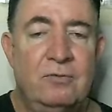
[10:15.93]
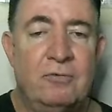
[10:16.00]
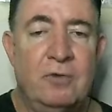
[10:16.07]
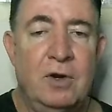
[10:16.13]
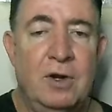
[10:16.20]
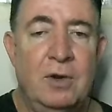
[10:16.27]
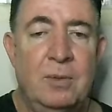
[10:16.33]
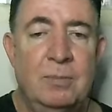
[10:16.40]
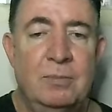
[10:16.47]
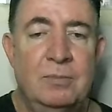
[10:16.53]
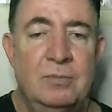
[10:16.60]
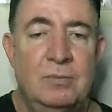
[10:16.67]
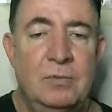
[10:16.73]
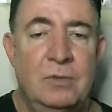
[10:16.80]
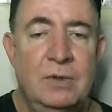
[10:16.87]
from
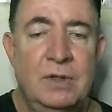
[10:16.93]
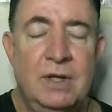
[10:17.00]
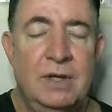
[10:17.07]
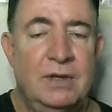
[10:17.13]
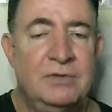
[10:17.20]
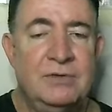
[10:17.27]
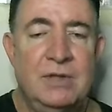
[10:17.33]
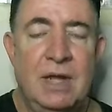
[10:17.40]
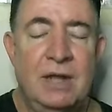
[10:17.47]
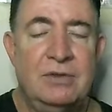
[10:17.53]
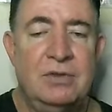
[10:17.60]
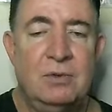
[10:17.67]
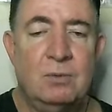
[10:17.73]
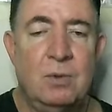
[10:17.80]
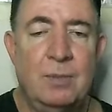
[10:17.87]
it's
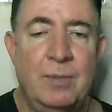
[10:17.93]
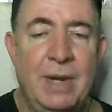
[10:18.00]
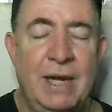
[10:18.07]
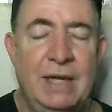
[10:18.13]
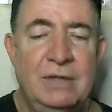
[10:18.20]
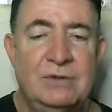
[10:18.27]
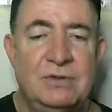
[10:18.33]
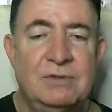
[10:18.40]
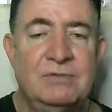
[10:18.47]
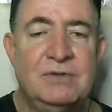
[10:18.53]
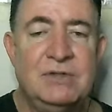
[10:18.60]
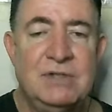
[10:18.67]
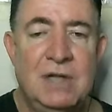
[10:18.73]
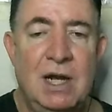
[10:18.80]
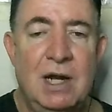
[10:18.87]
not the remains of
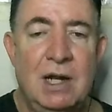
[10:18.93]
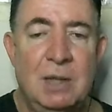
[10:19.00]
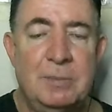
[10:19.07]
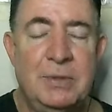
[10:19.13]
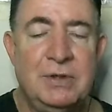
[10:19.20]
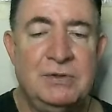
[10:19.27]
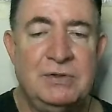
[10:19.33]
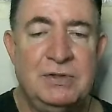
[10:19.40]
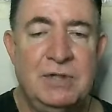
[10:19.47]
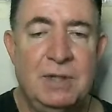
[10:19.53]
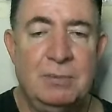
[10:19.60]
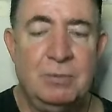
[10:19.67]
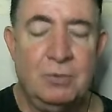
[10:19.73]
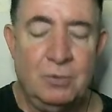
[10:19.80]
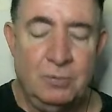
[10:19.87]
Solomon's
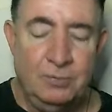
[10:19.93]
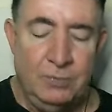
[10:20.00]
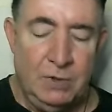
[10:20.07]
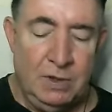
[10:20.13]
temple,